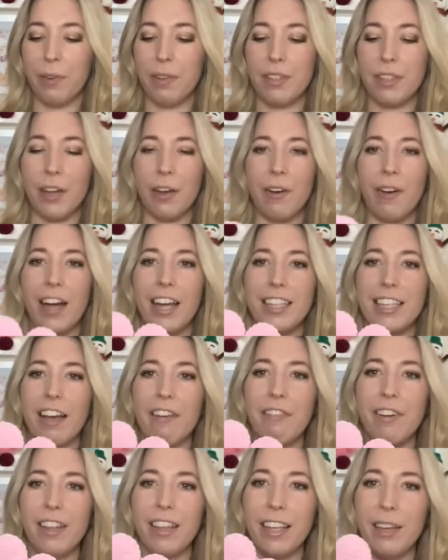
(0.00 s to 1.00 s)
so I
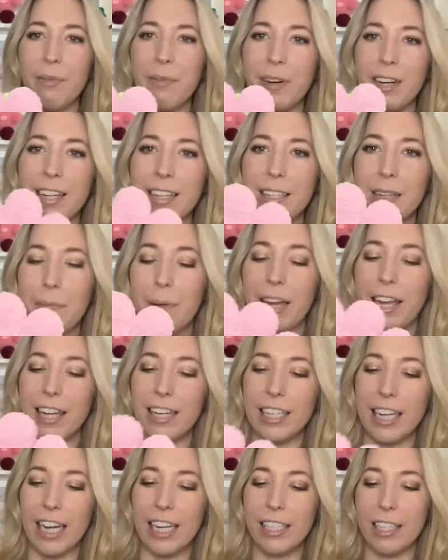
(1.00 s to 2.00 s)
definitely wanted to make a
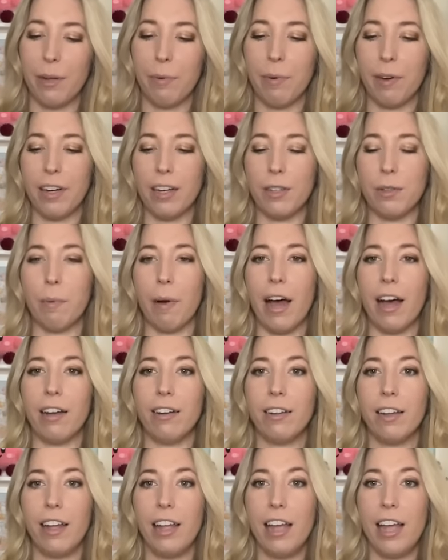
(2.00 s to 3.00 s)
daisy one as well.